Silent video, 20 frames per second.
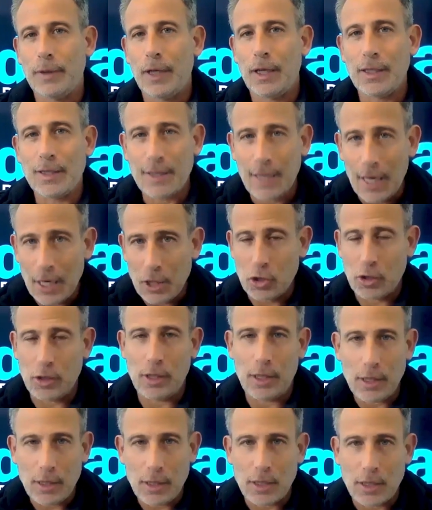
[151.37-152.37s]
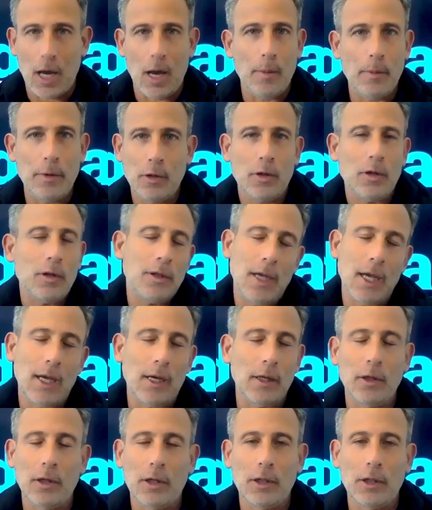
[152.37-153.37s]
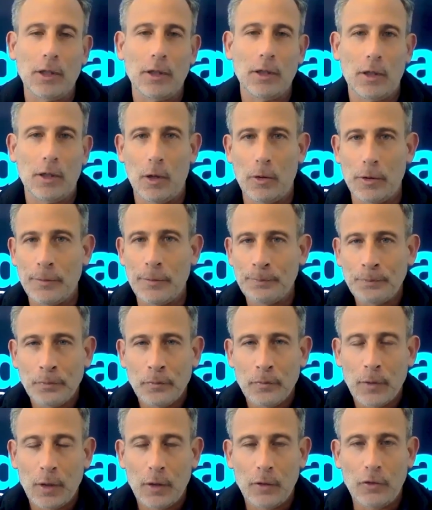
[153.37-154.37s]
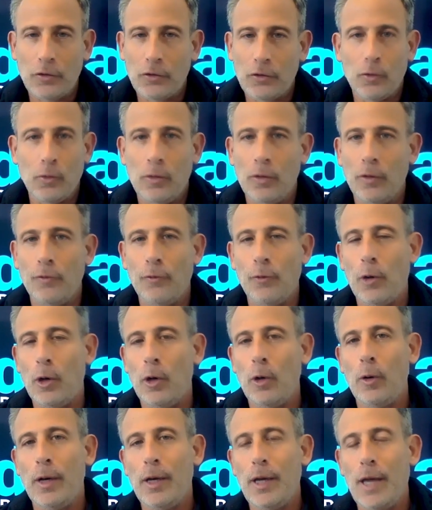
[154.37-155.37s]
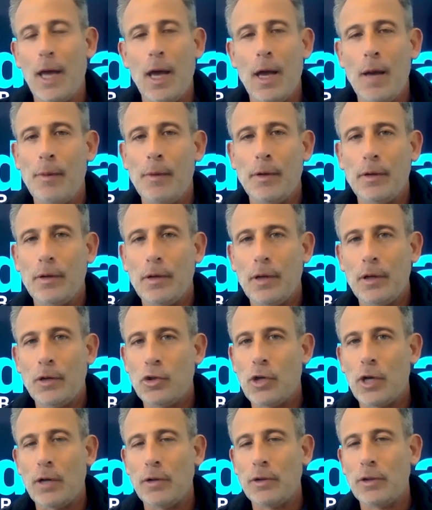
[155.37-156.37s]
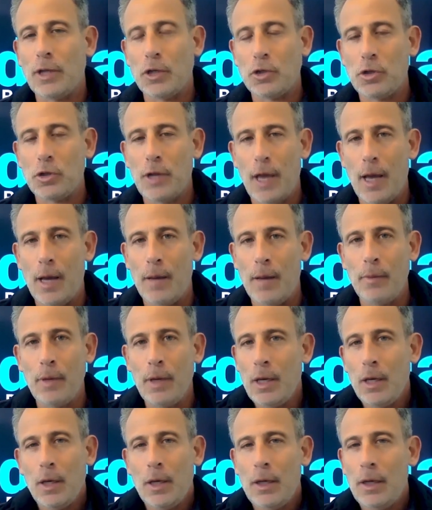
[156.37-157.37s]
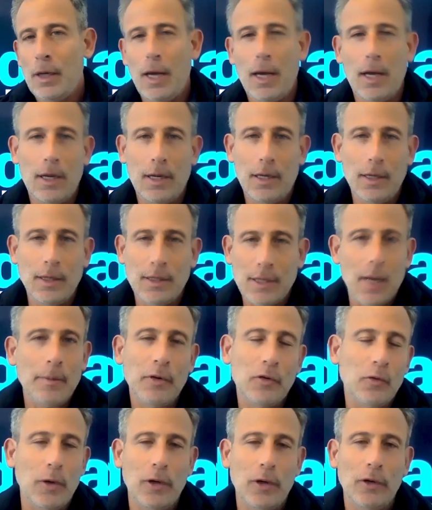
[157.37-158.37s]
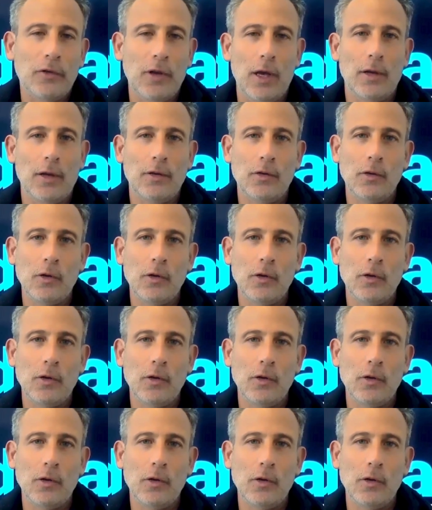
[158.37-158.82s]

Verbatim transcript: And essentially, in sum, and you can take a look at the code, just Google 408M and, and check out section M. And in sum is what it says.